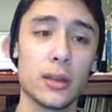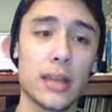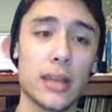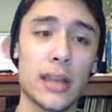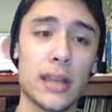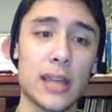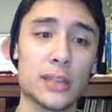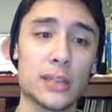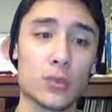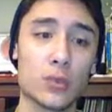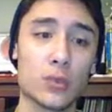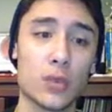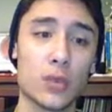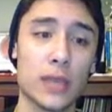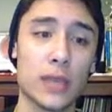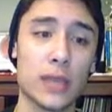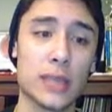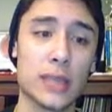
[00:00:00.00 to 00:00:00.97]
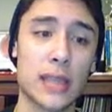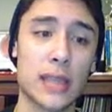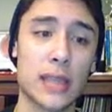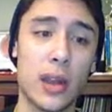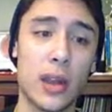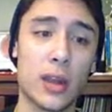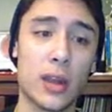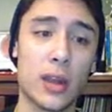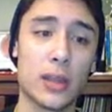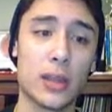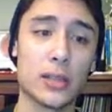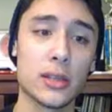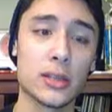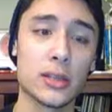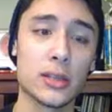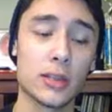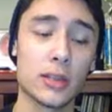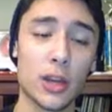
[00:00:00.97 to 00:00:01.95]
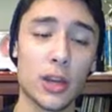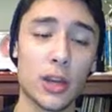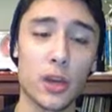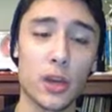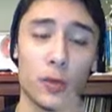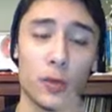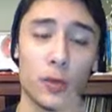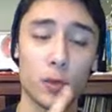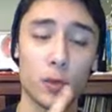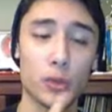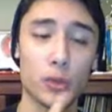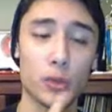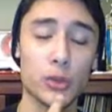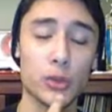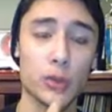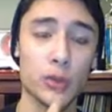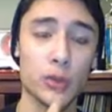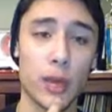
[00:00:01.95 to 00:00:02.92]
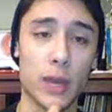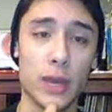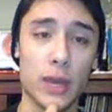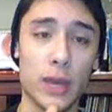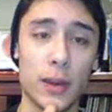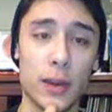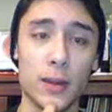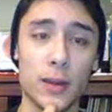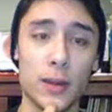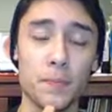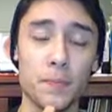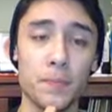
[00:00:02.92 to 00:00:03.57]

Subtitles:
That is really scary. So I'm going to go for Roost right here.